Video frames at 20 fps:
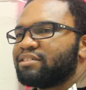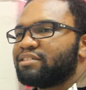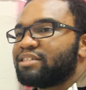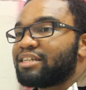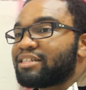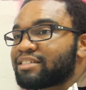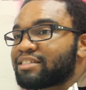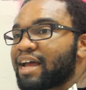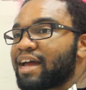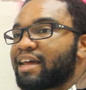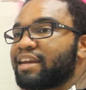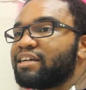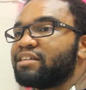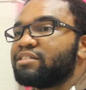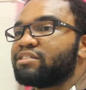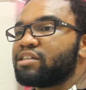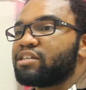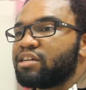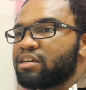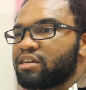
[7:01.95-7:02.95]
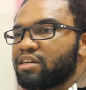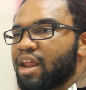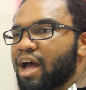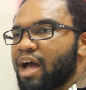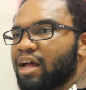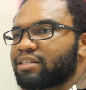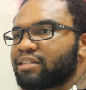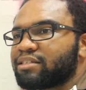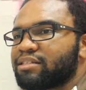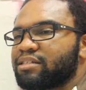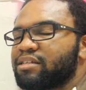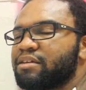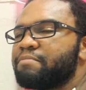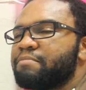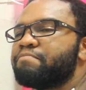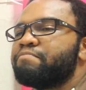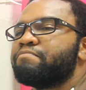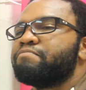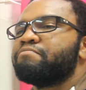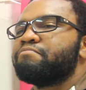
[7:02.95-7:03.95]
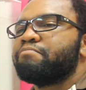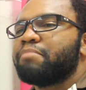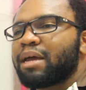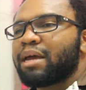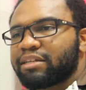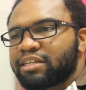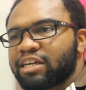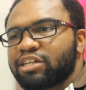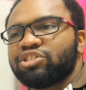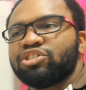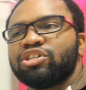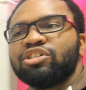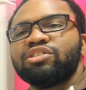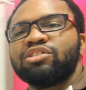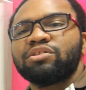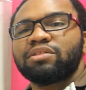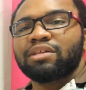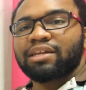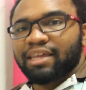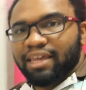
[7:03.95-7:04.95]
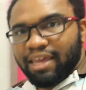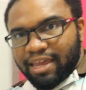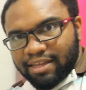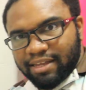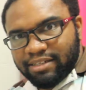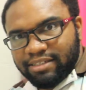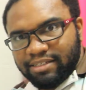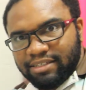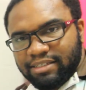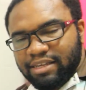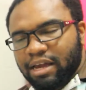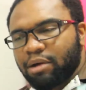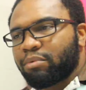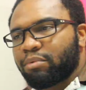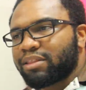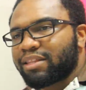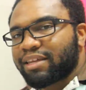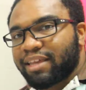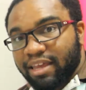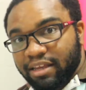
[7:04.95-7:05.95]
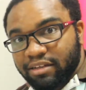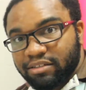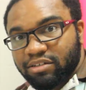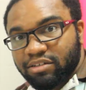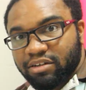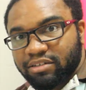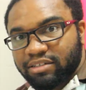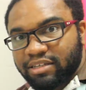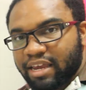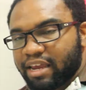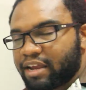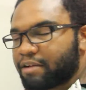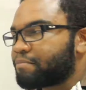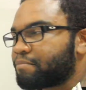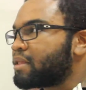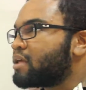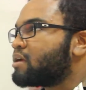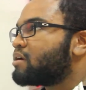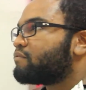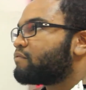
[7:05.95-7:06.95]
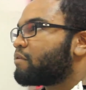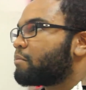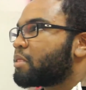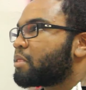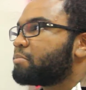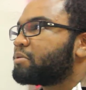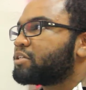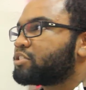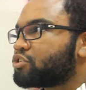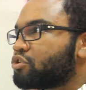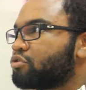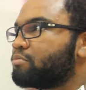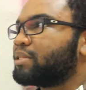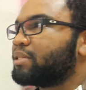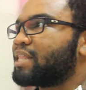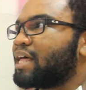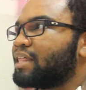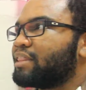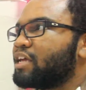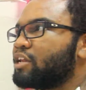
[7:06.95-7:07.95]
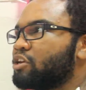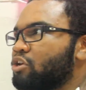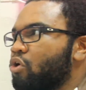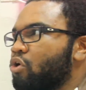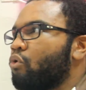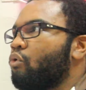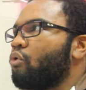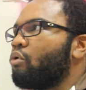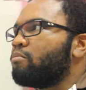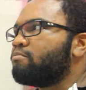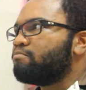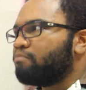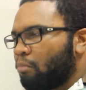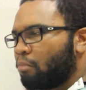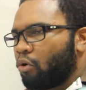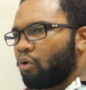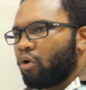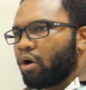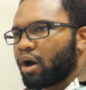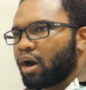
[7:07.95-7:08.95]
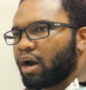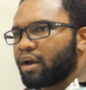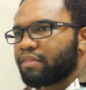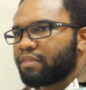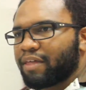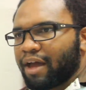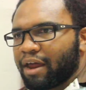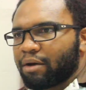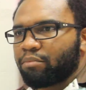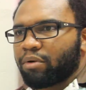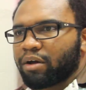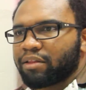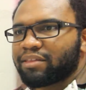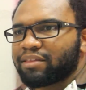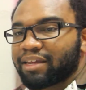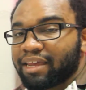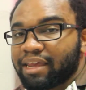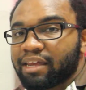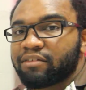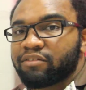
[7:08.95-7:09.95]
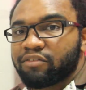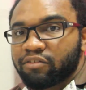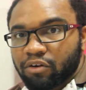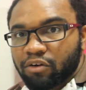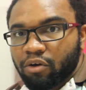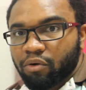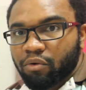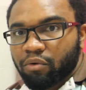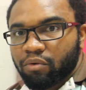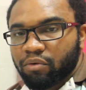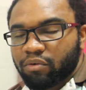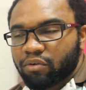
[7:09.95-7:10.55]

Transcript: deciding to not pay attention to the kids and what the kids are saying, from them assuming that they know more than what the kids know,